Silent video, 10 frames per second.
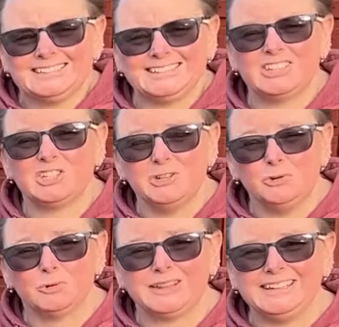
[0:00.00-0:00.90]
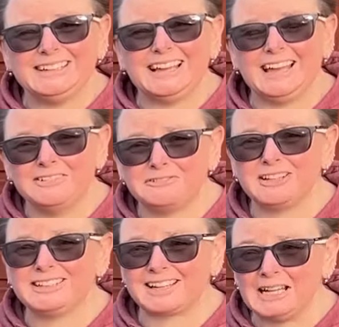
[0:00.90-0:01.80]
Did you know that
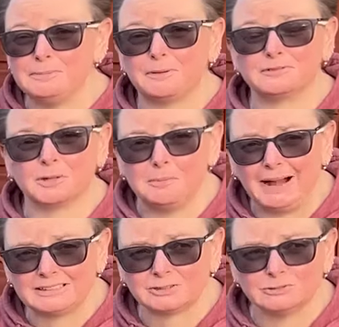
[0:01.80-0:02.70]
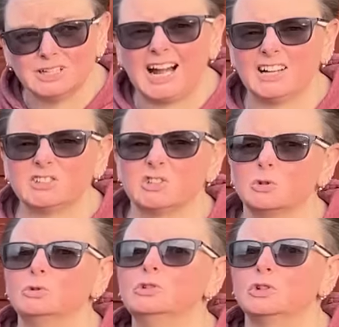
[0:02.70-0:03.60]
every type of tomato has its
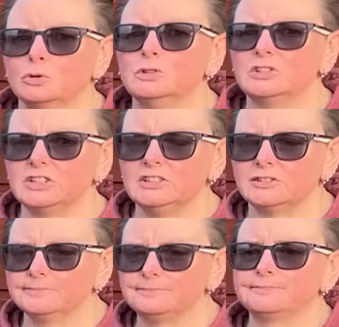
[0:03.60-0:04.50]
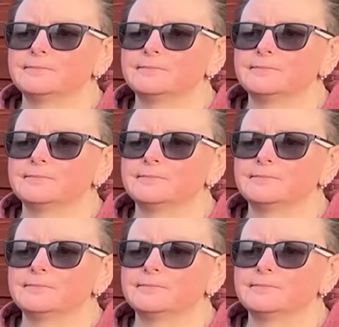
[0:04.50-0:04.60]
own growing season?